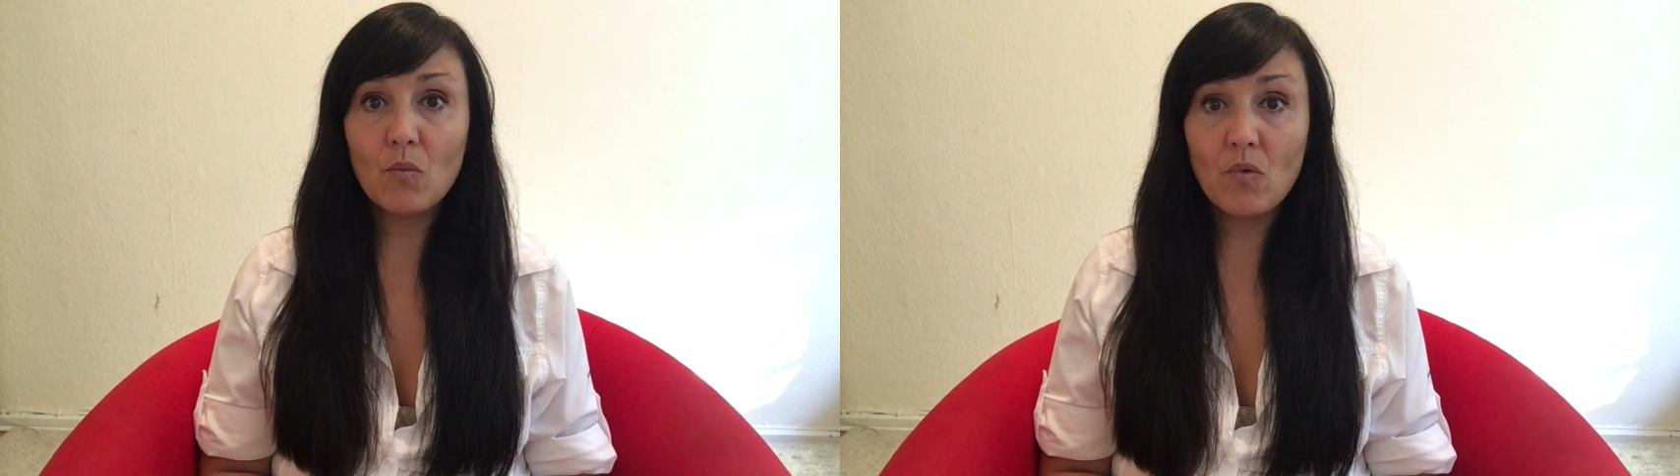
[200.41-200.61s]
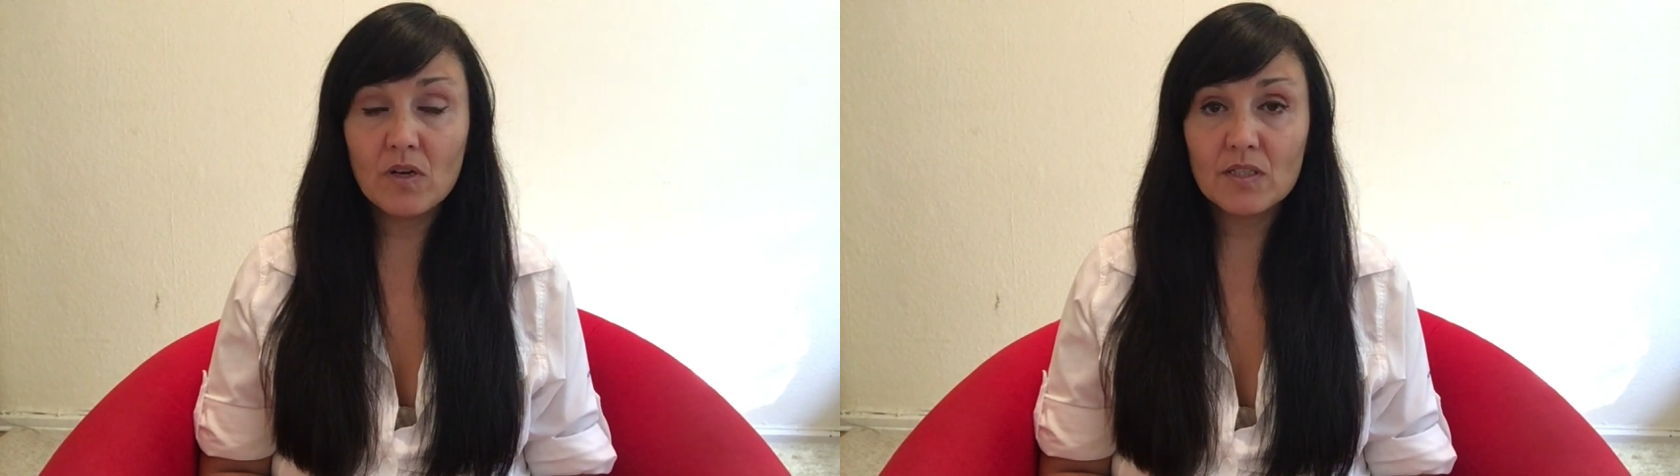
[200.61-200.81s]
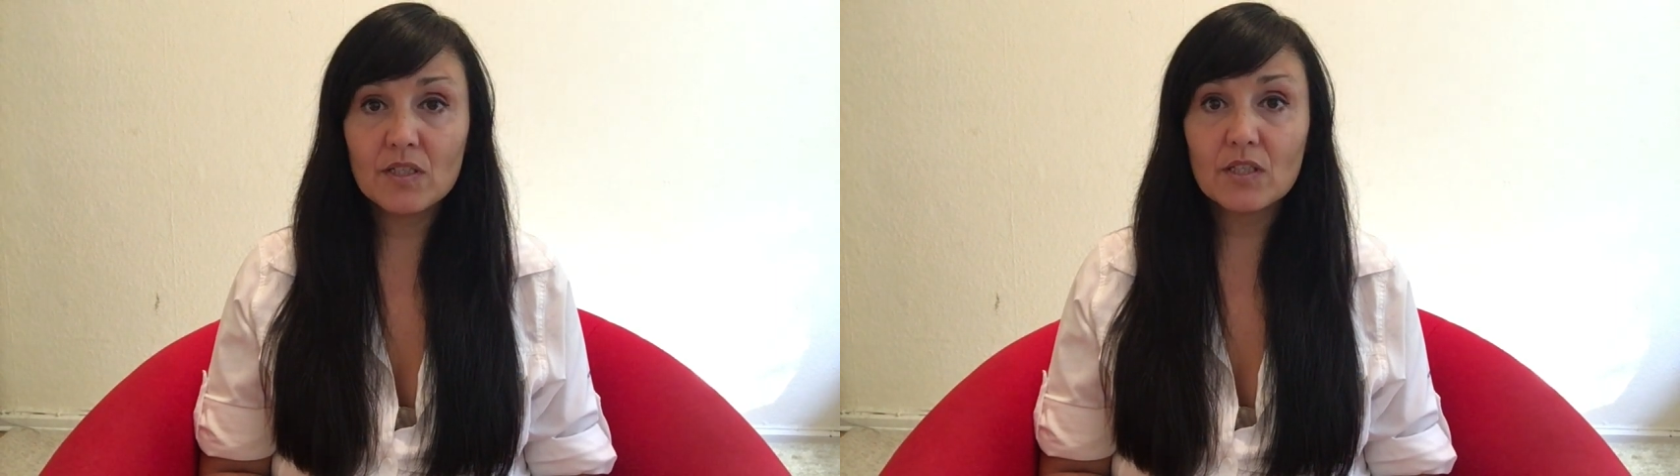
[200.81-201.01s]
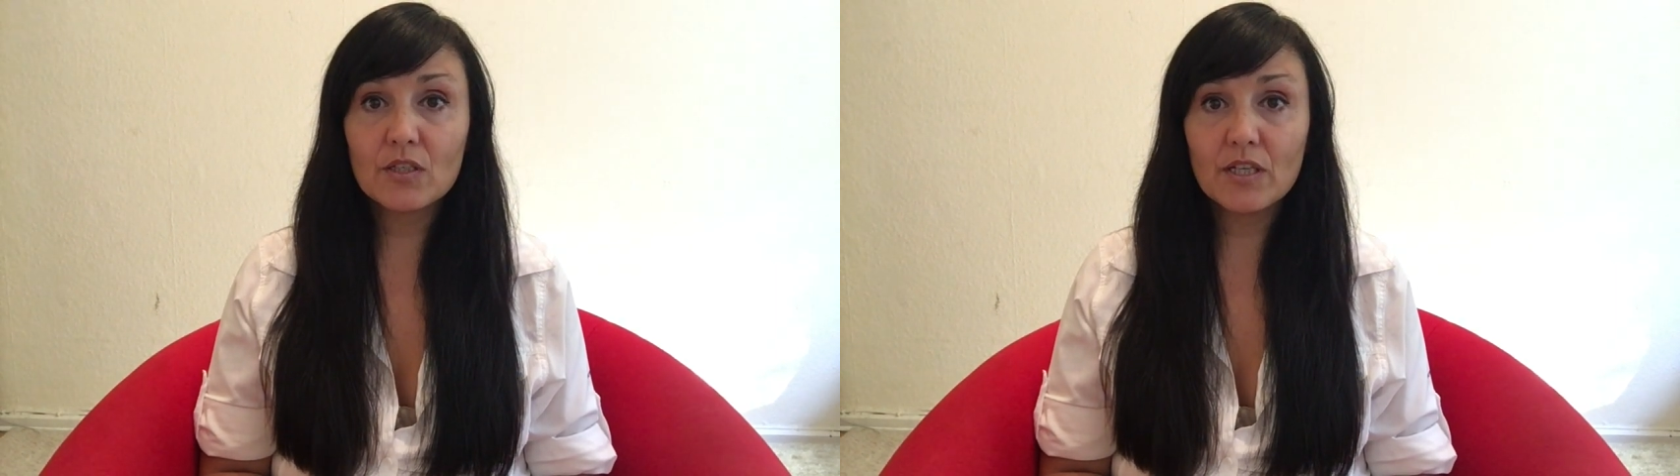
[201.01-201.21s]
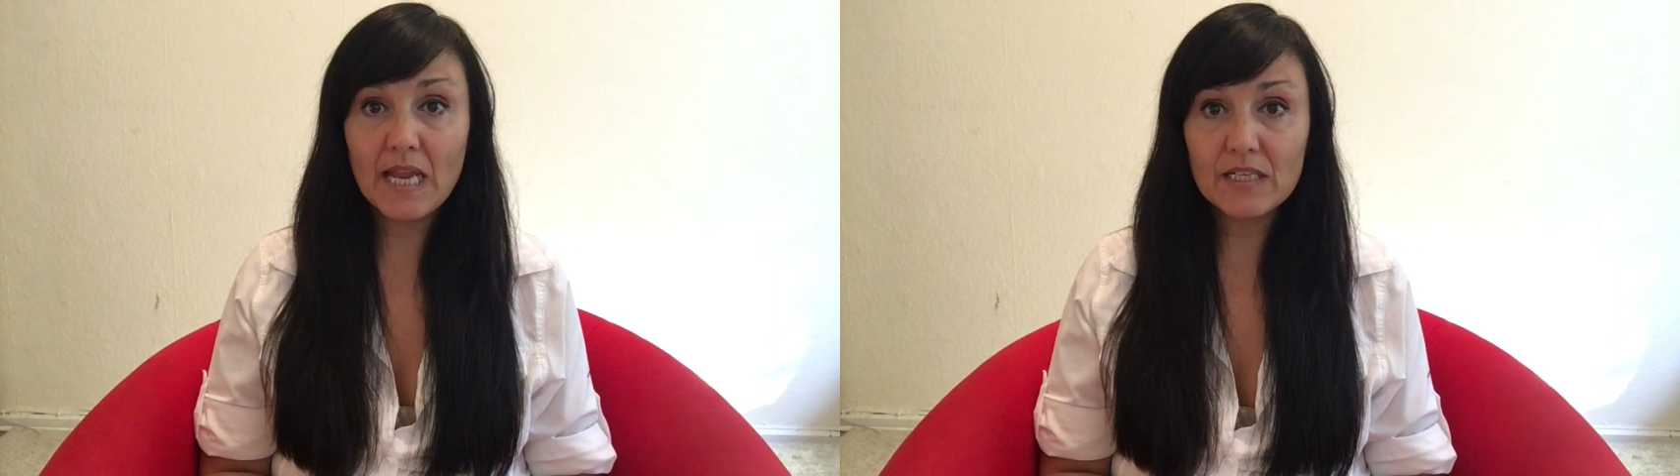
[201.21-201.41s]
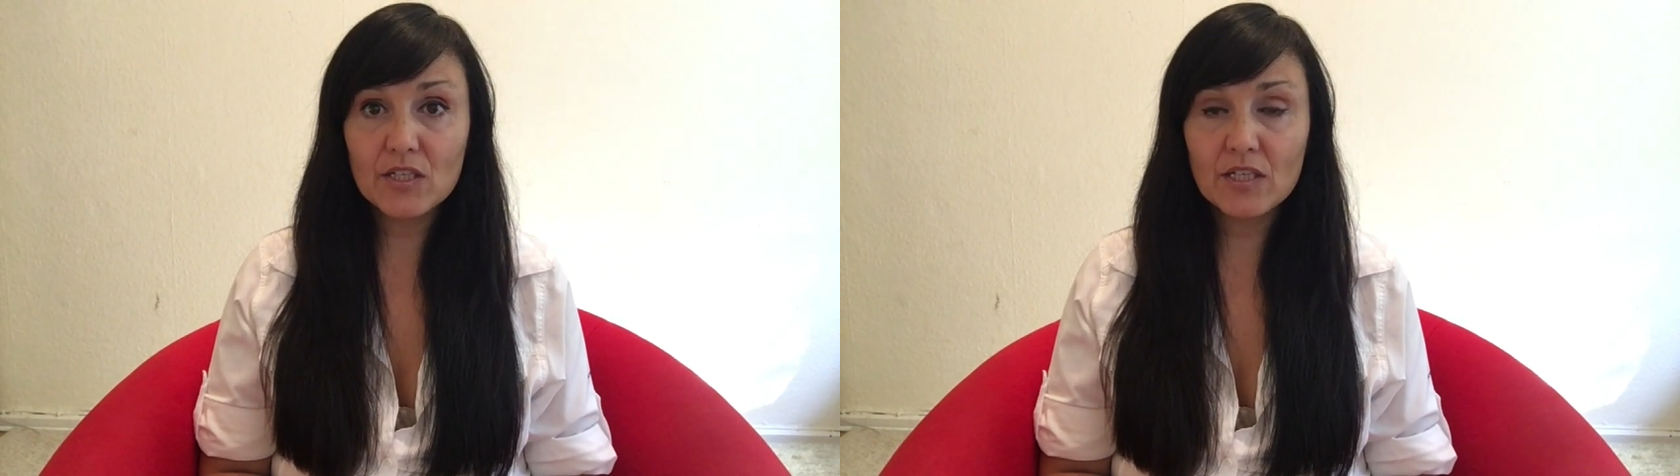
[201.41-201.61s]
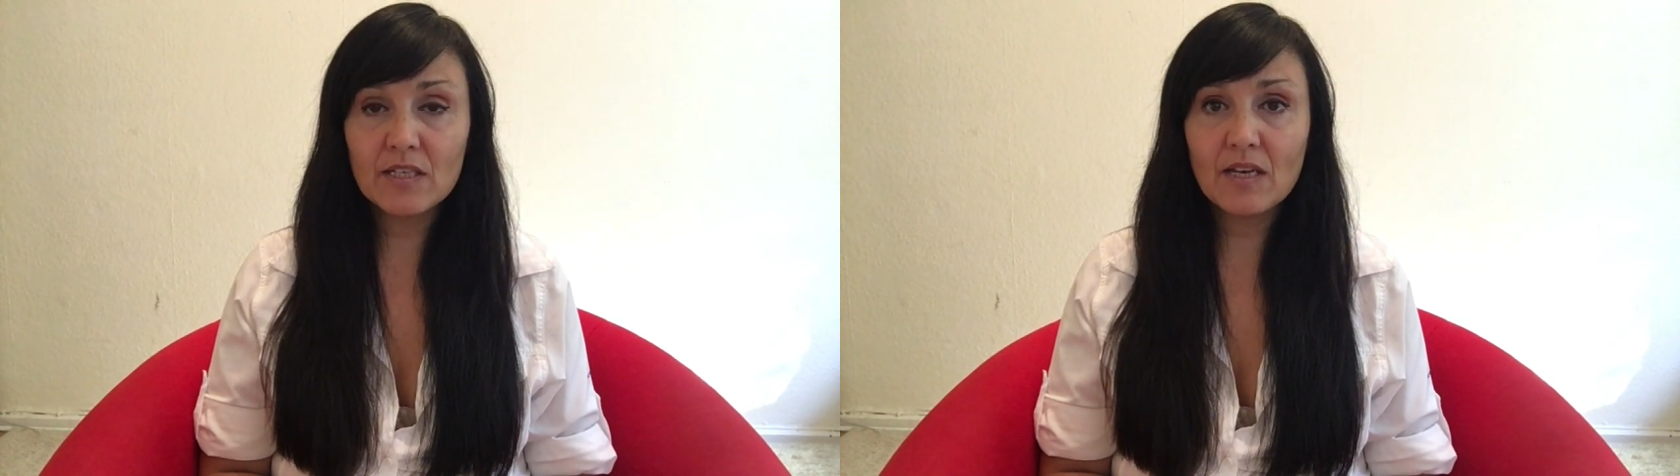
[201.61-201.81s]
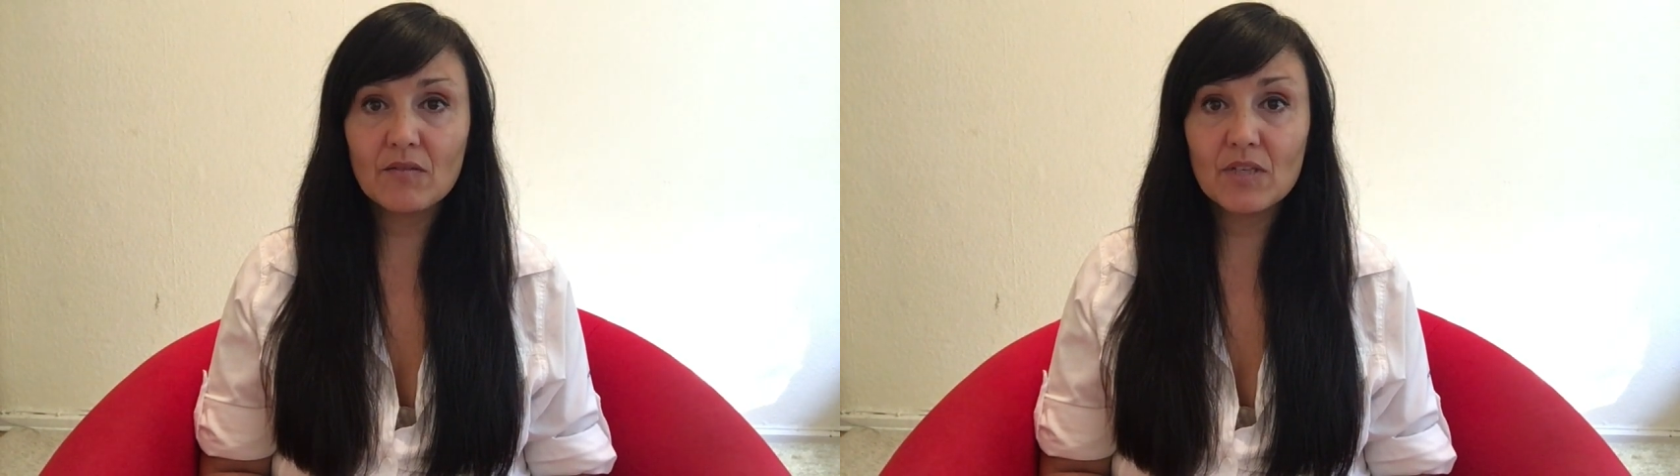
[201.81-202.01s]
wants connection,